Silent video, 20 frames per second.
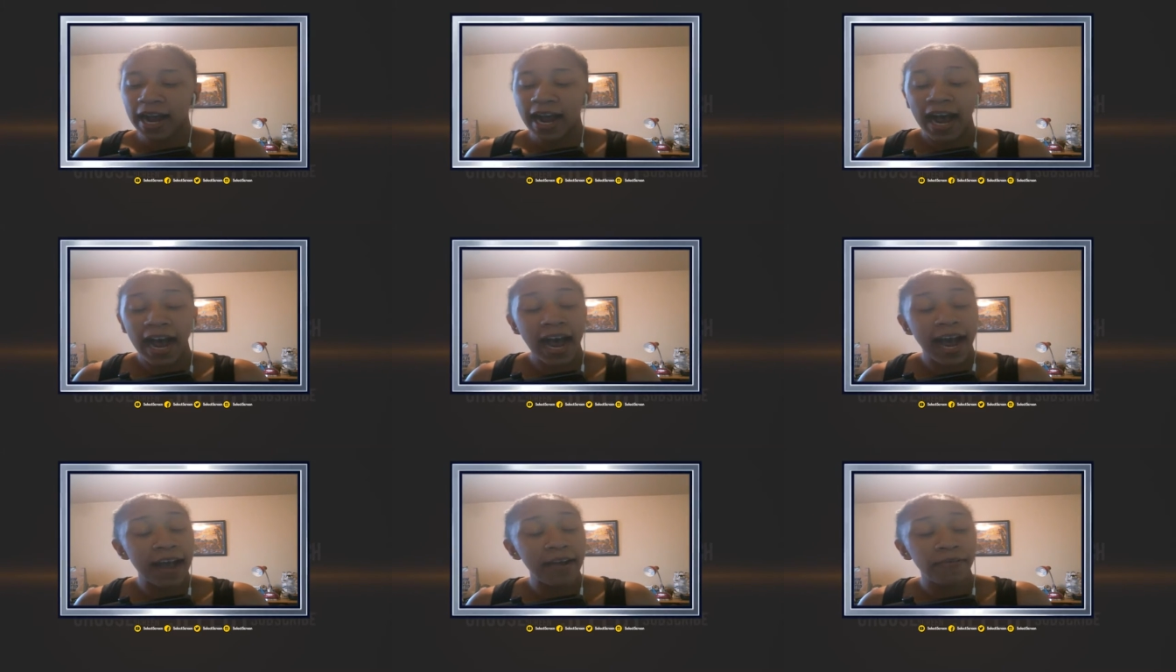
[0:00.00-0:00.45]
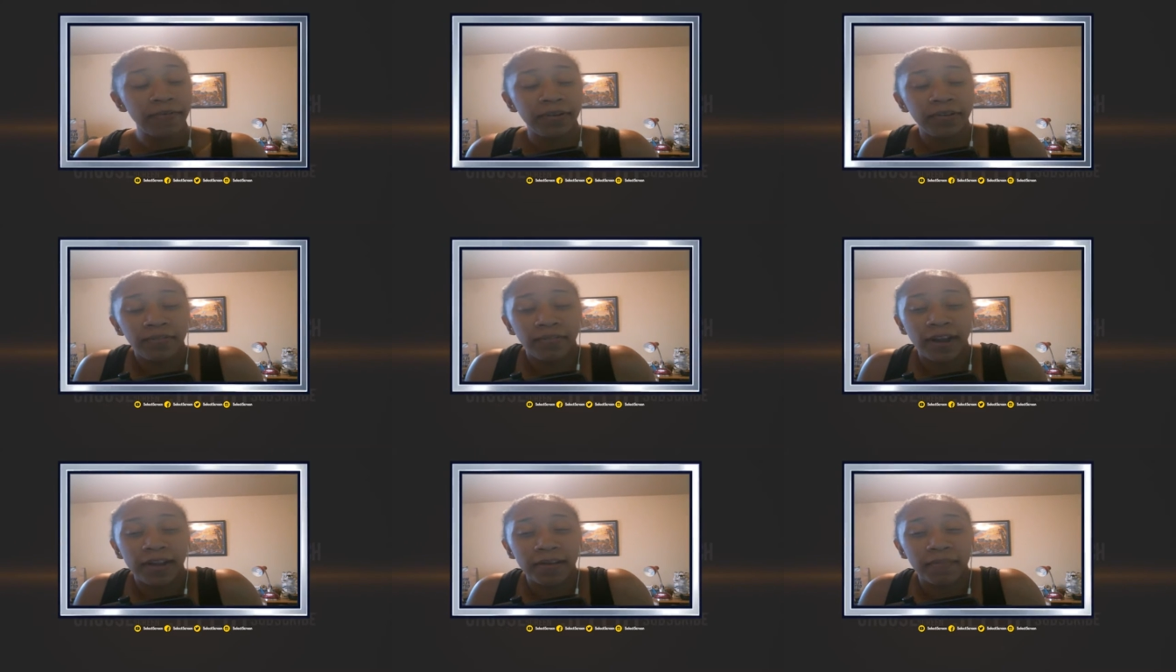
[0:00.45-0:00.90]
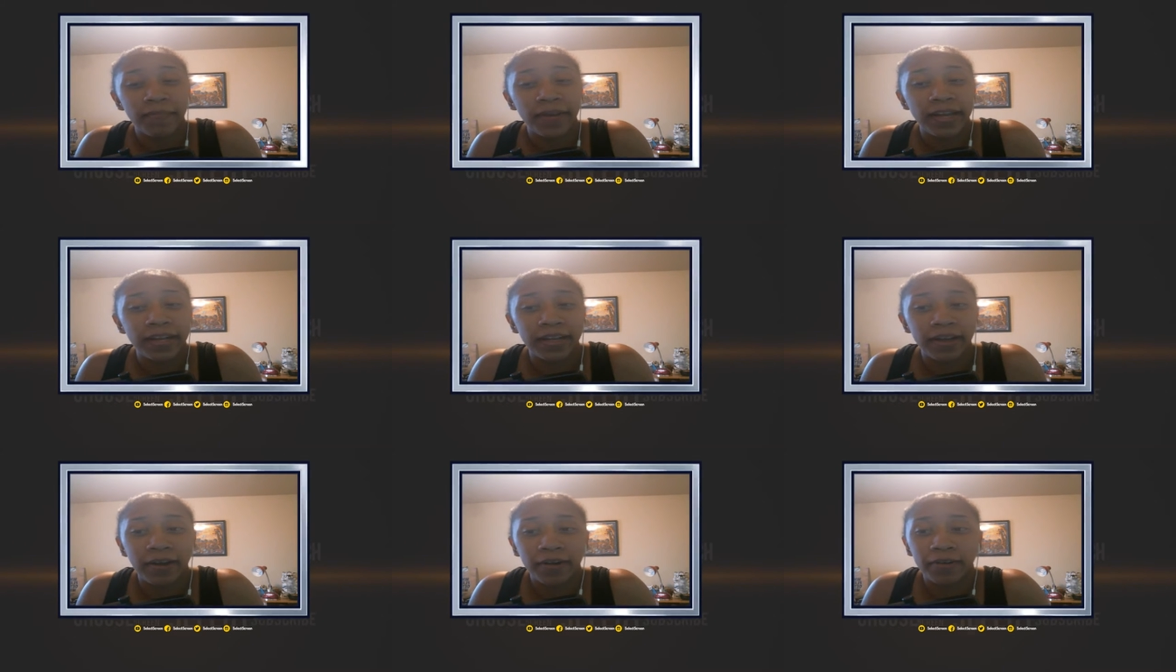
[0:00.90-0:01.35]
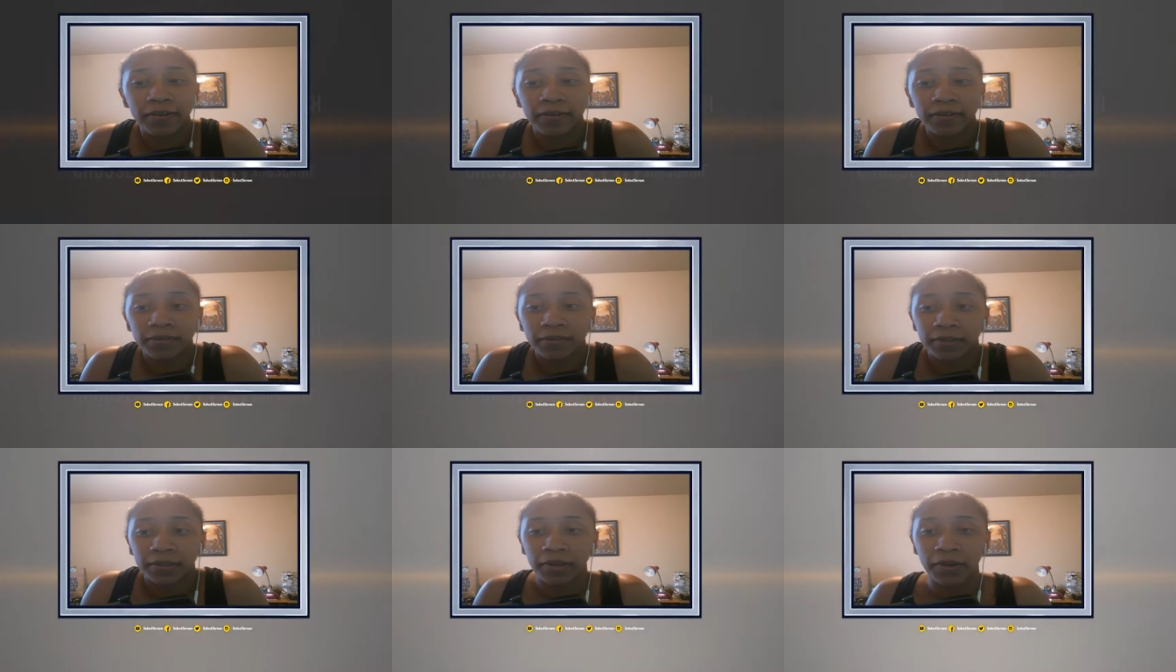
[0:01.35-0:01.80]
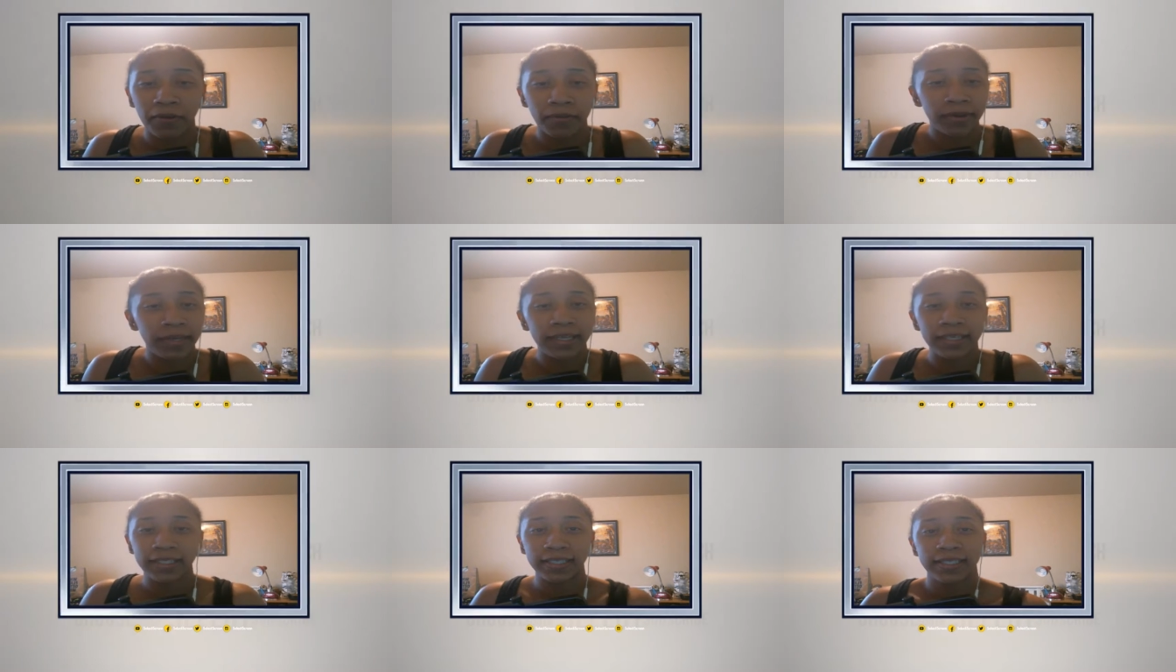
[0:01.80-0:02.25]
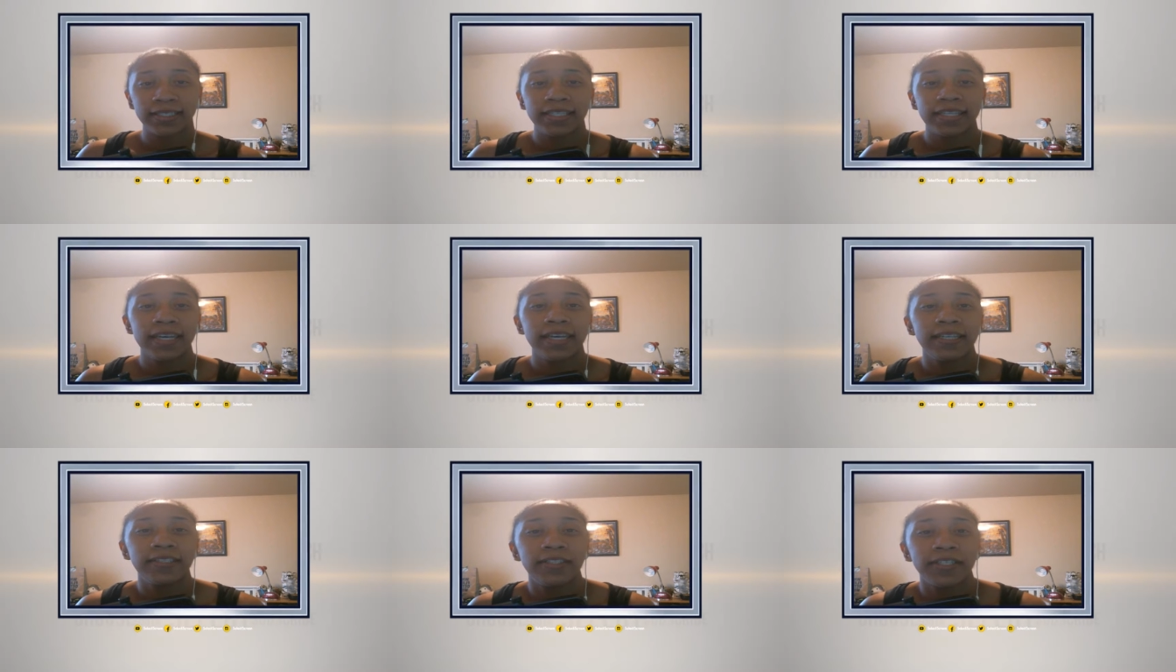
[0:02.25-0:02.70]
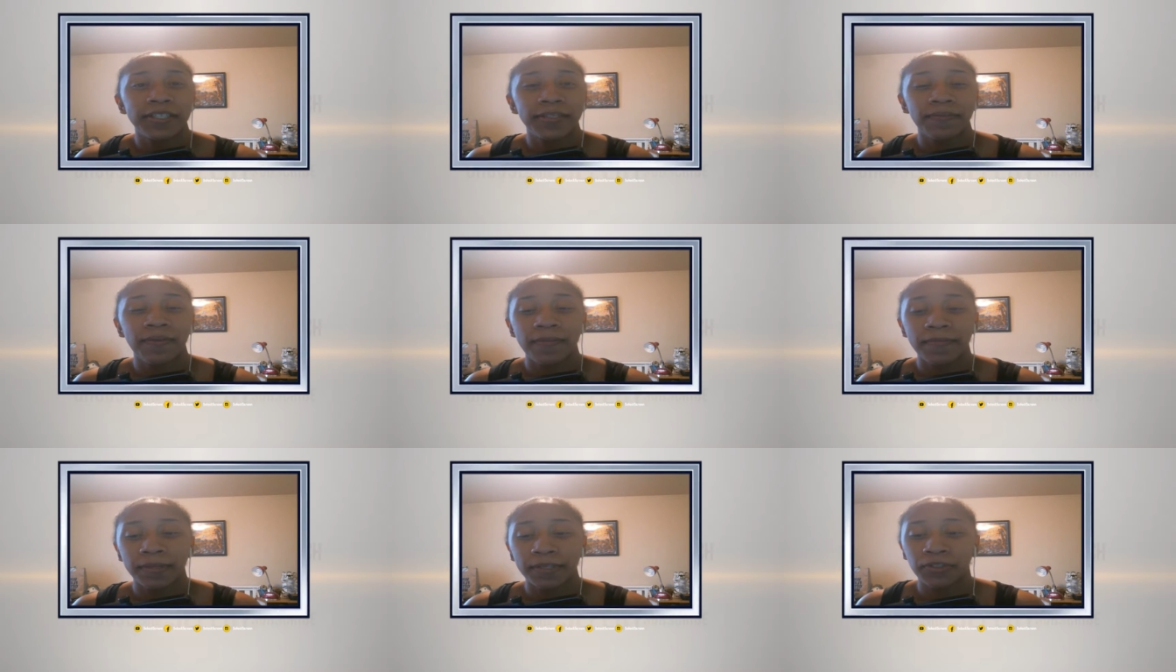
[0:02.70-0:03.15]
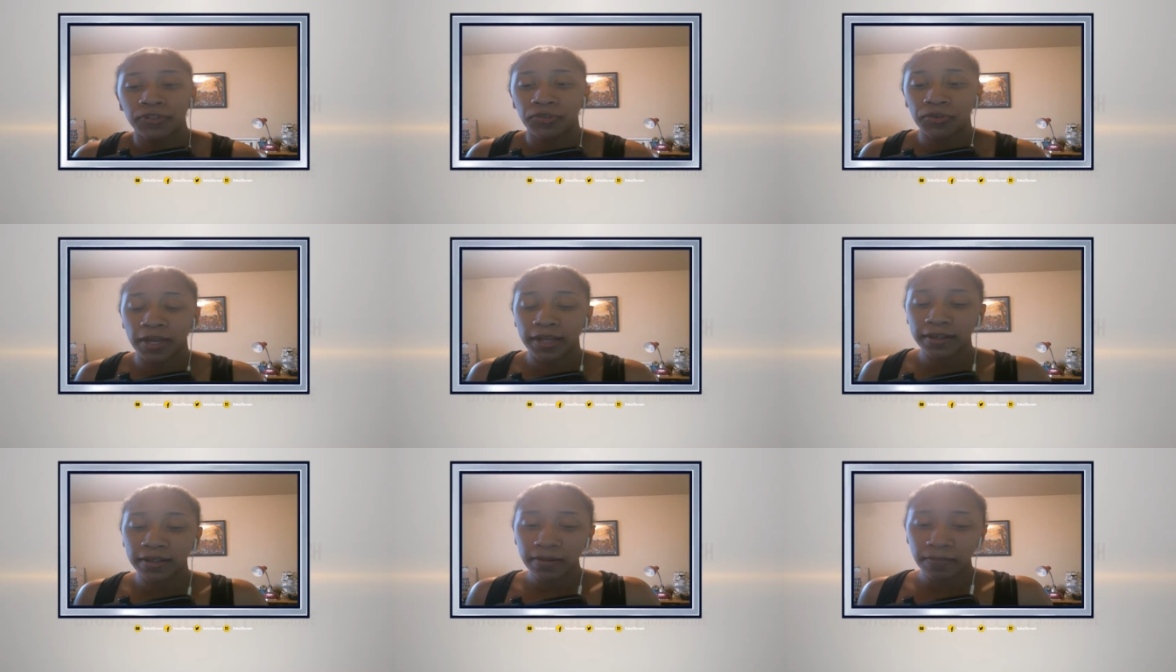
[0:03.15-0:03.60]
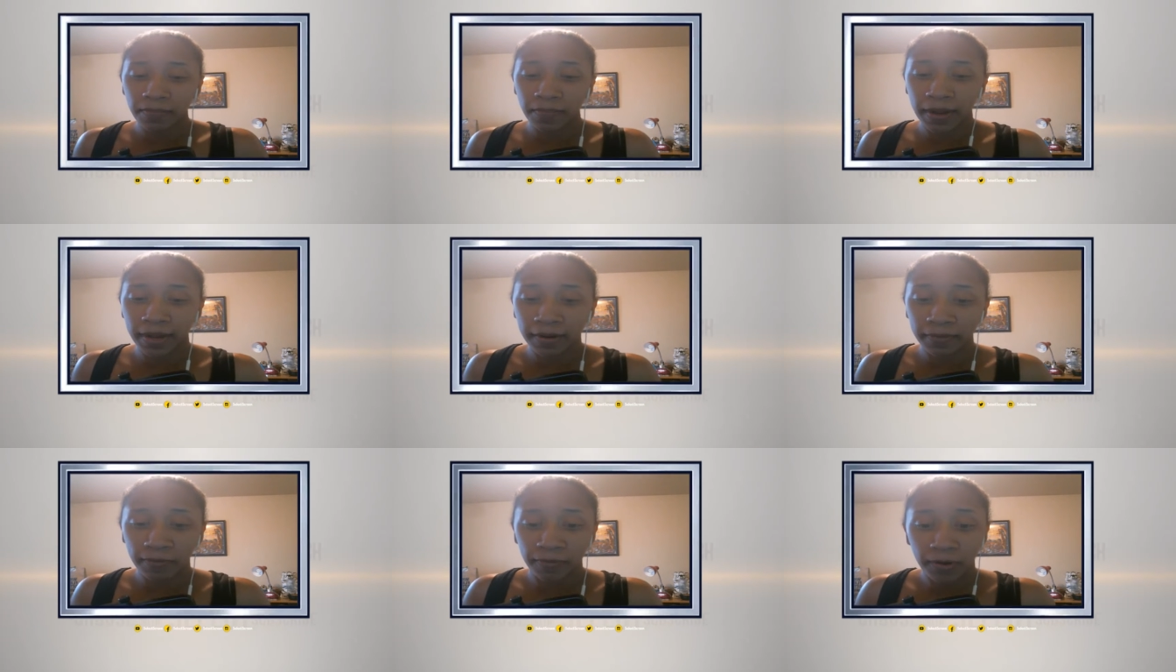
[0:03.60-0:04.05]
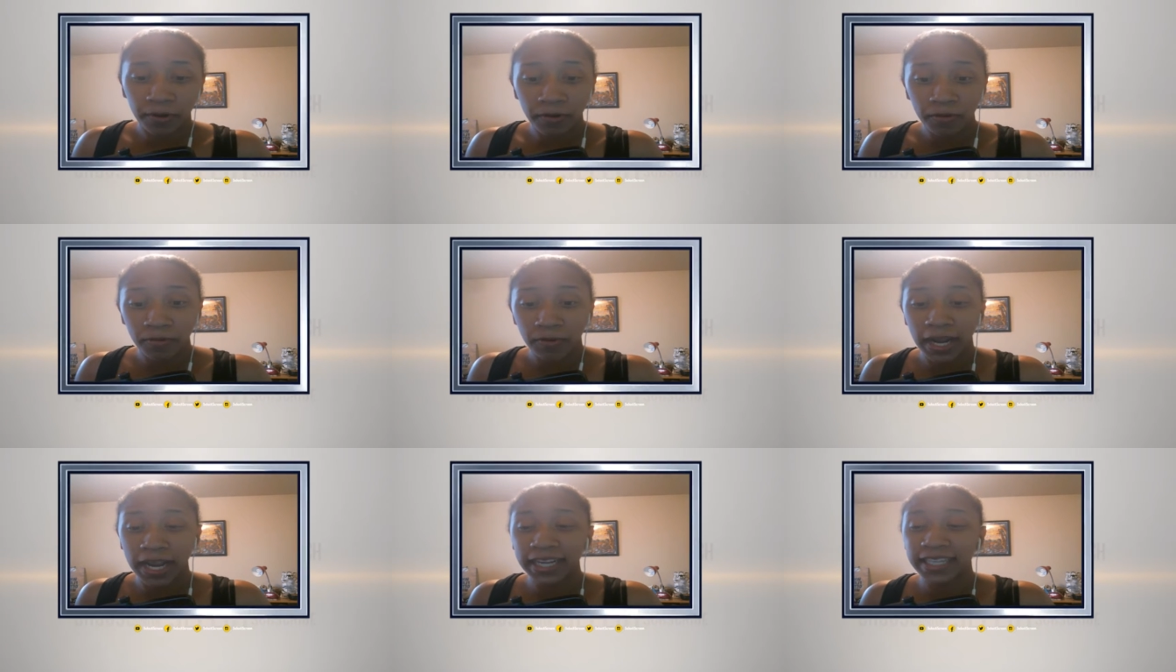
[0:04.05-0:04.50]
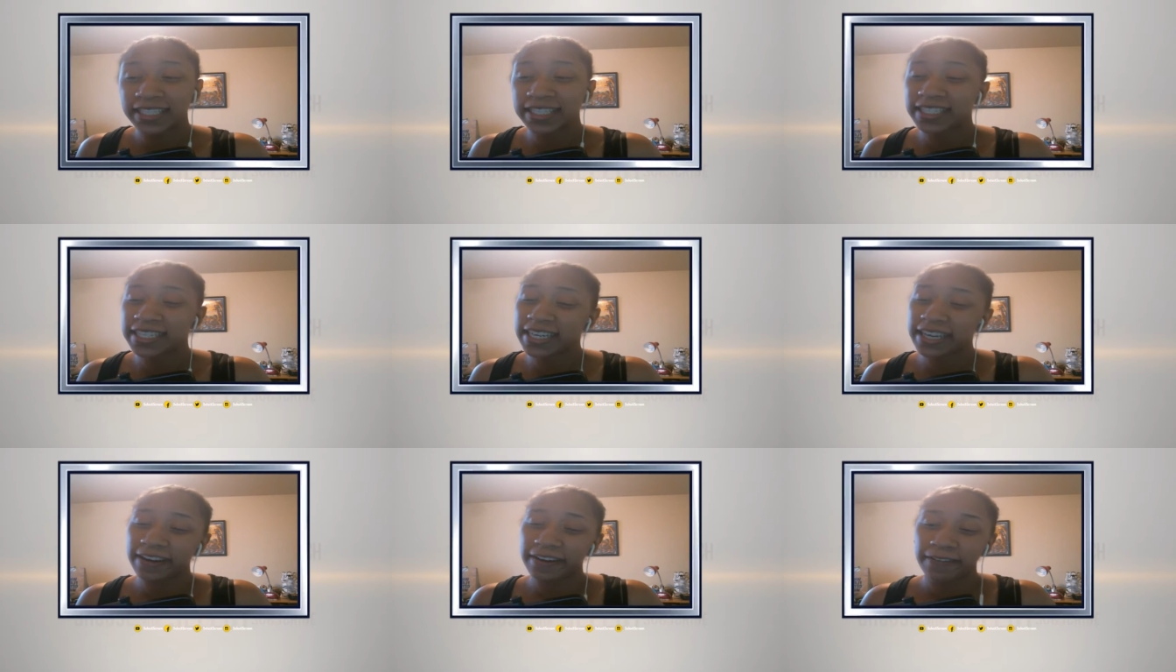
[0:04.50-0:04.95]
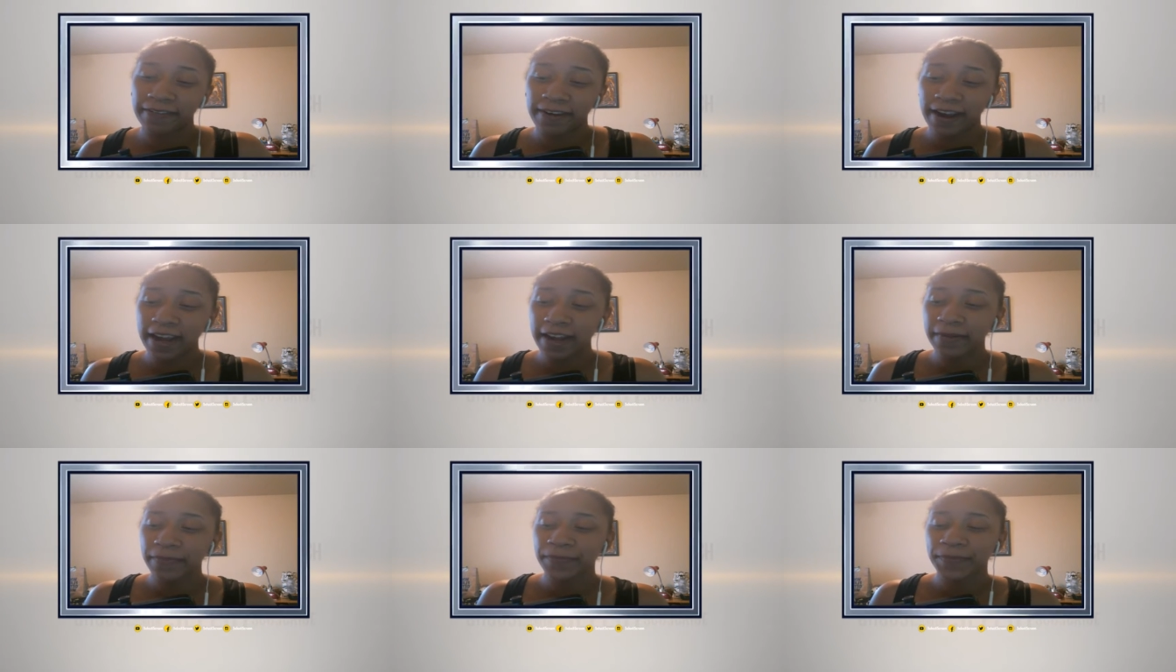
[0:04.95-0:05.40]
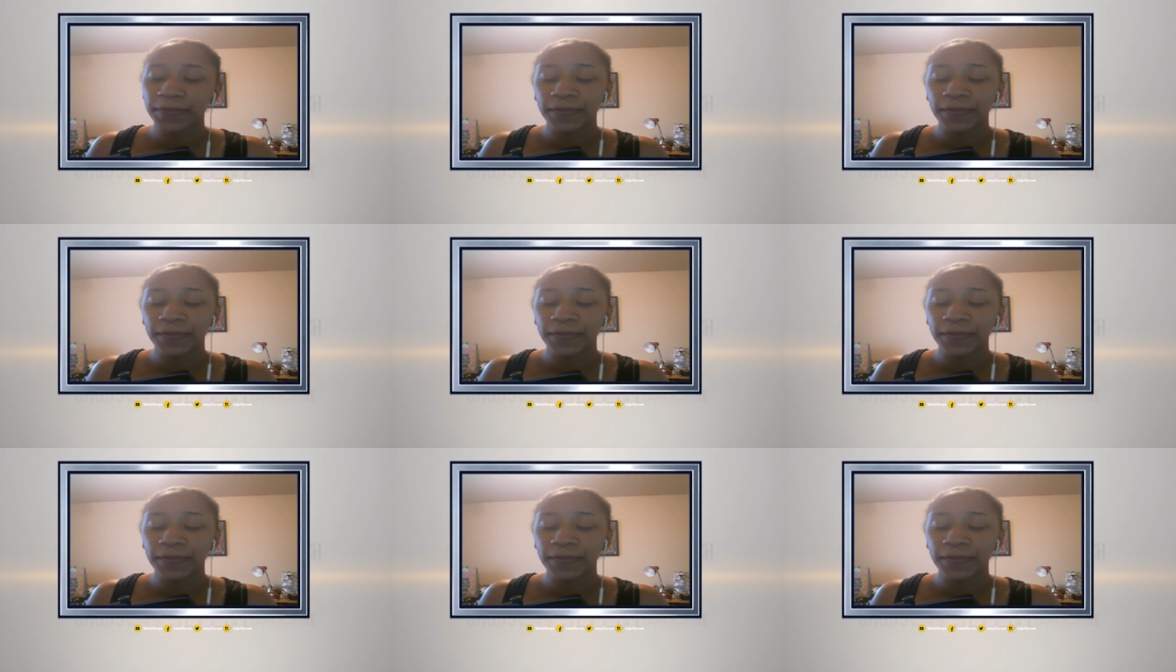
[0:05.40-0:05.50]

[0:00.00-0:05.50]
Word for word: I would recommend go going to see it just from this trailer, but we'll wait and see, all right?